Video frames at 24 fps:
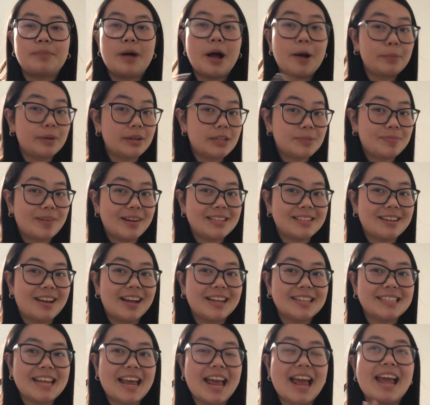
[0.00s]
pumpkin spice
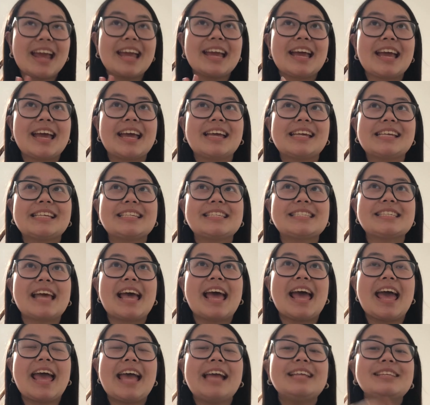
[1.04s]
latte is
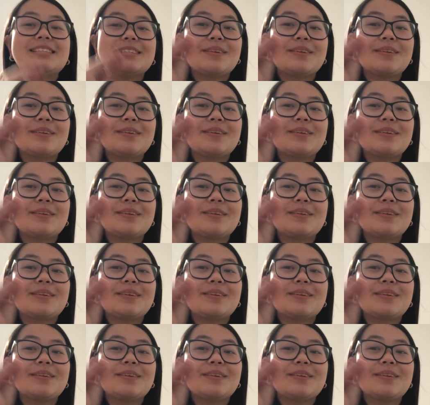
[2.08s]
it's